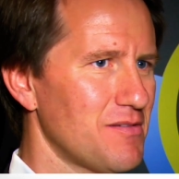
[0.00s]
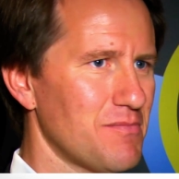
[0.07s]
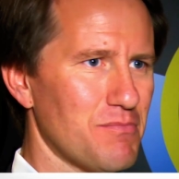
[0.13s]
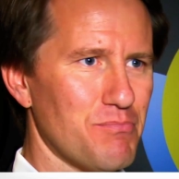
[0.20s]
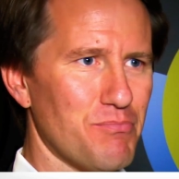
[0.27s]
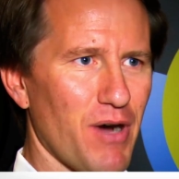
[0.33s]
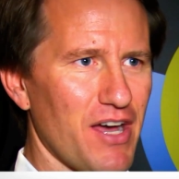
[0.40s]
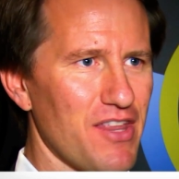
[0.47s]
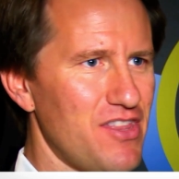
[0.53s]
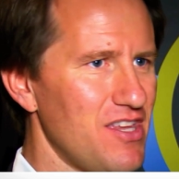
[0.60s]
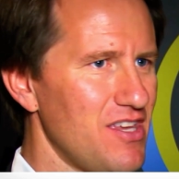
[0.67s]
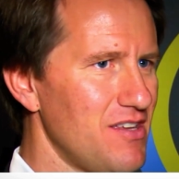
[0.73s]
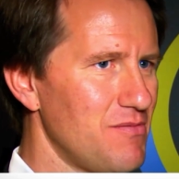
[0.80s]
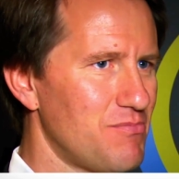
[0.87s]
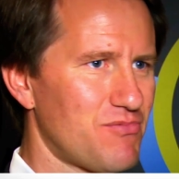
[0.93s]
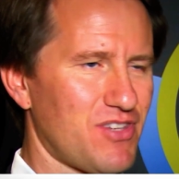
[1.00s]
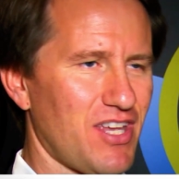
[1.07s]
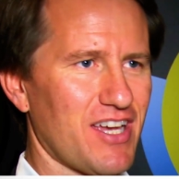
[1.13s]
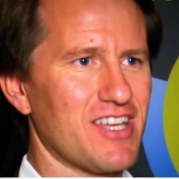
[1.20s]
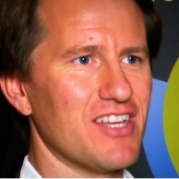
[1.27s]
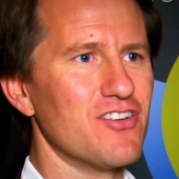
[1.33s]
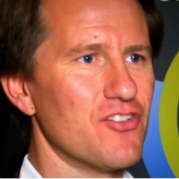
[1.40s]
by the
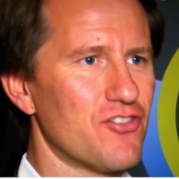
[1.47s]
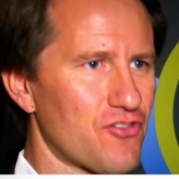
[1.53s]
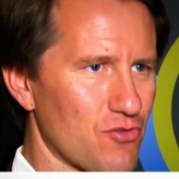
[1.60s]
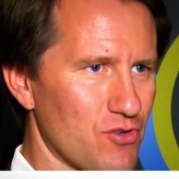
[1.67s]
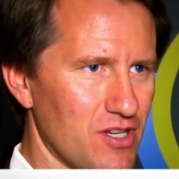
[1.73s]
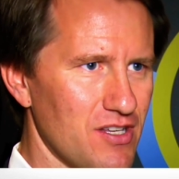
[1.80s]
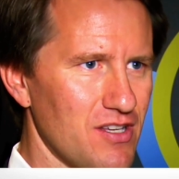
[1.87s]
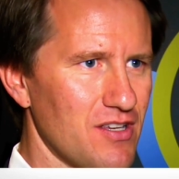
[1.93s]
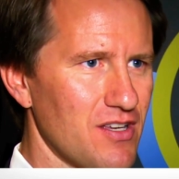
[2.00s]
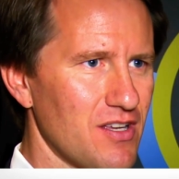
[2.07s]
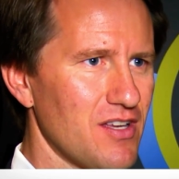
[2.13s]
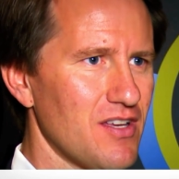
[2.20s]
tech industry.